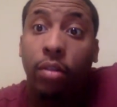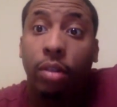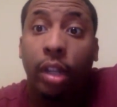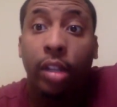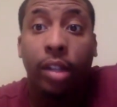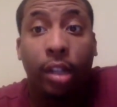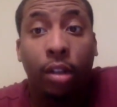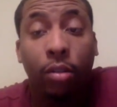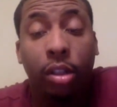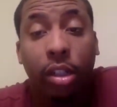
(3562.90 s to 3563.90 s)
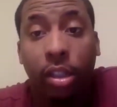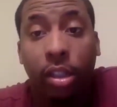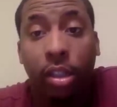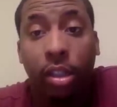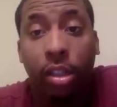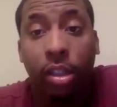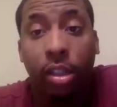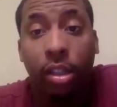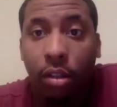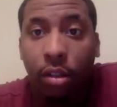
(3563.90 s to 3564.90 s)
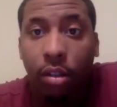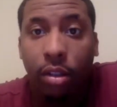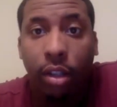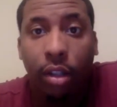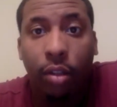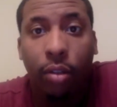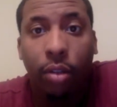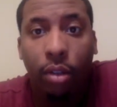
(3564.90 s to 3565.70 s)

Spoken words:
the coaching is great. So